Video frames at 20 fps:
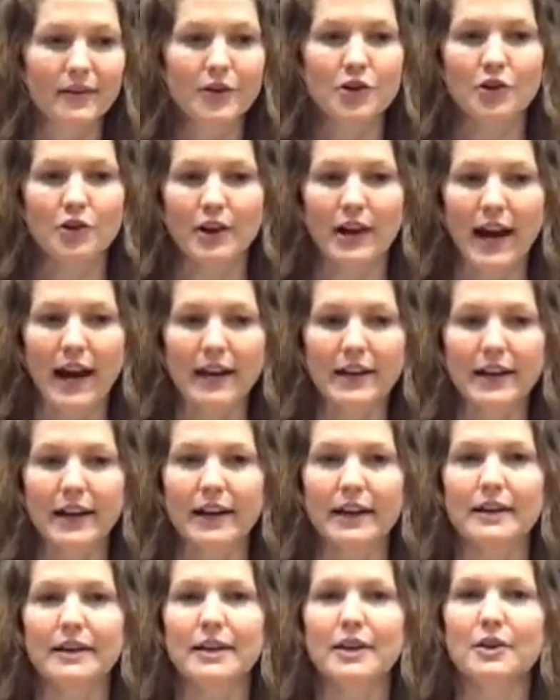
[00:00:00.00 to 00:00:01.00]

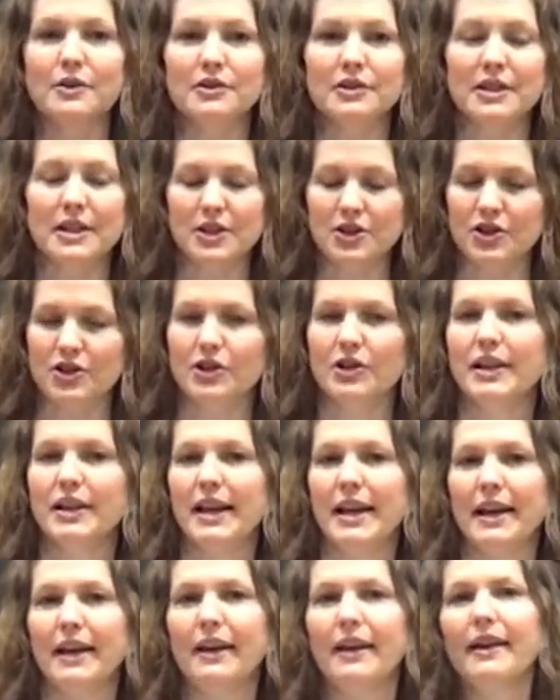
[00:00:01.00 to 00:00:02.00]
created,
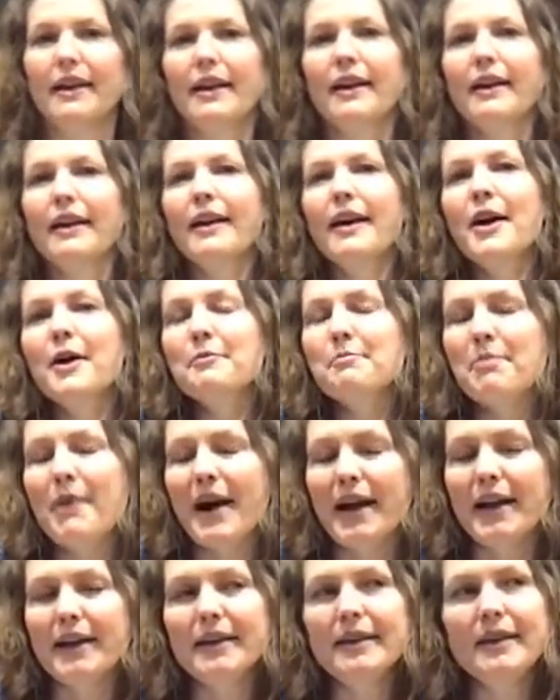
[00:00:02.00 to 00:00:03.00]
digitally,
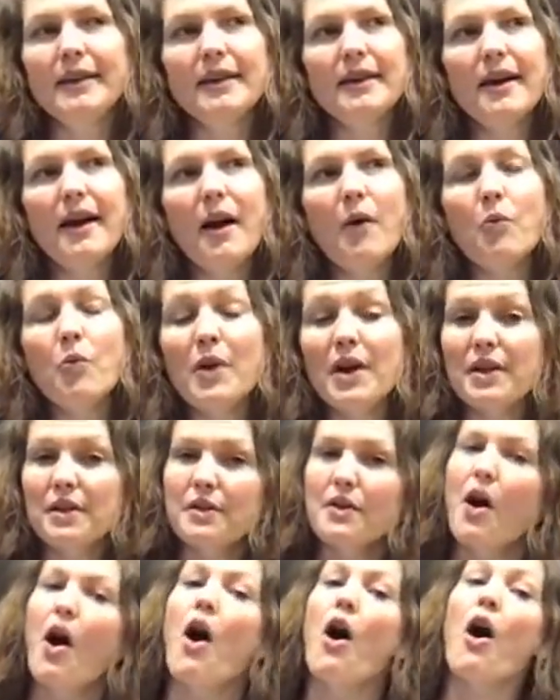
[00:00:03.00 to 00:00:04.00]
but
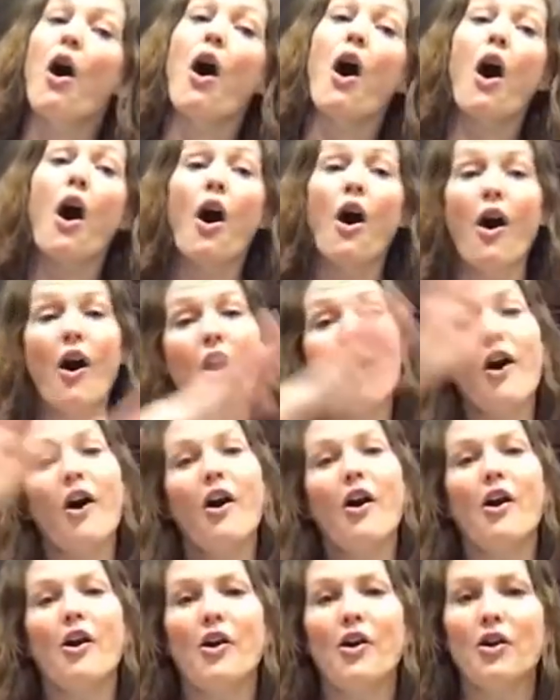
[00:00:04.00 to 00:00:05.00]
with
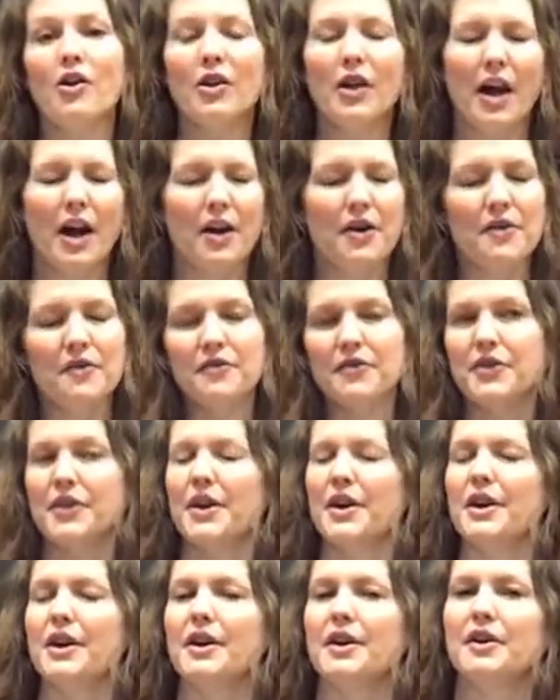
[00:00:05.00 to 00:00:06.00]
all of
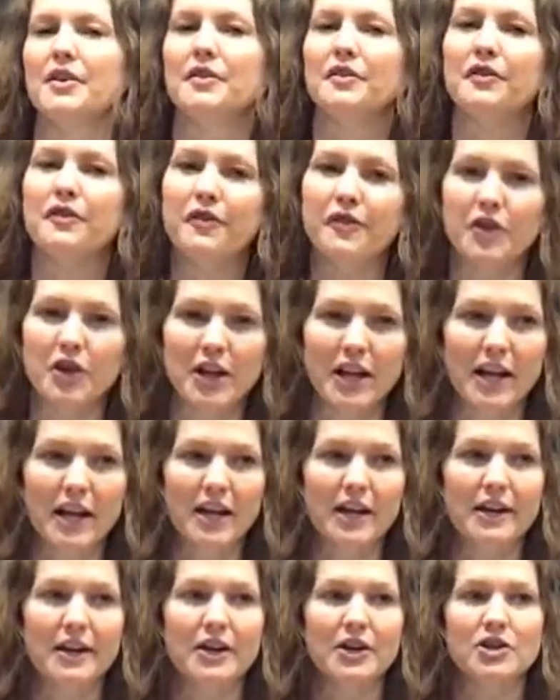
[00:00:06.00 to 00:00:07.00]
the
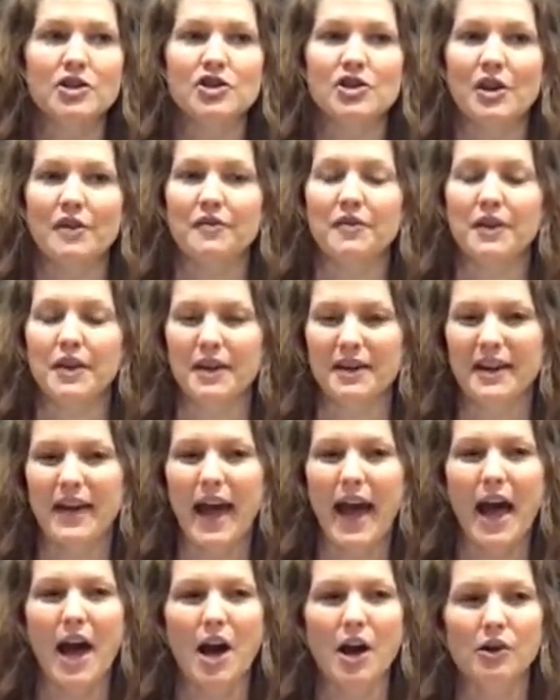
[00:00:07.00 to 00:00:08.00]
footage of the
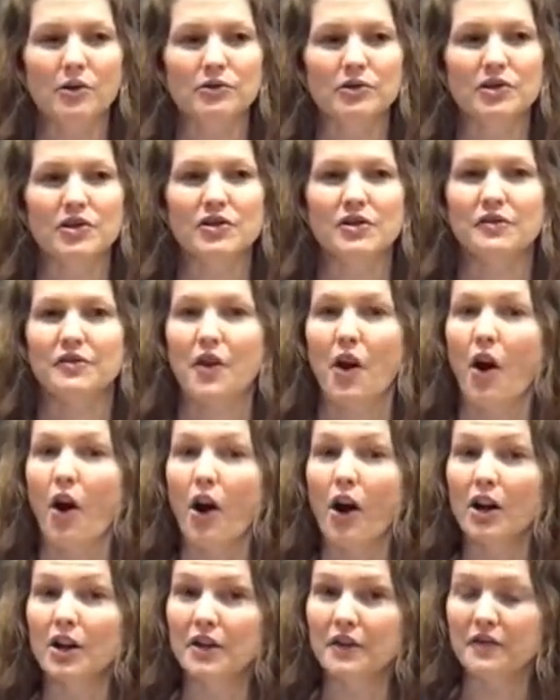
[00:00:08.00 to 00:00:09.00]
accounts of
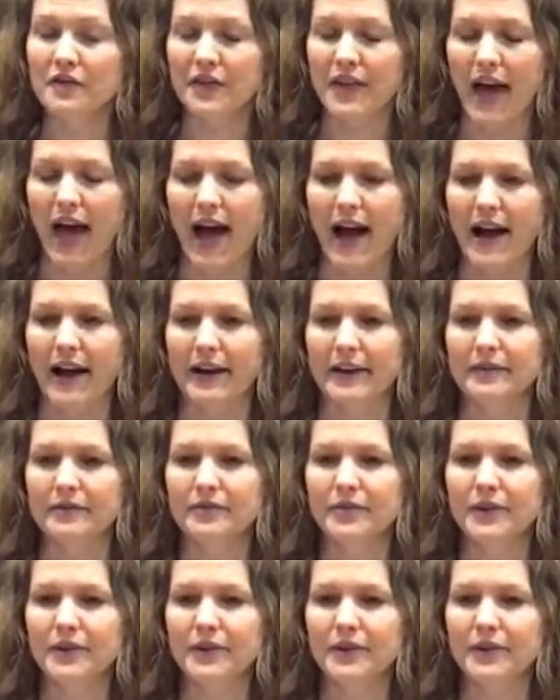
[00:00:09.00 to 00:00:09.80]
all of that,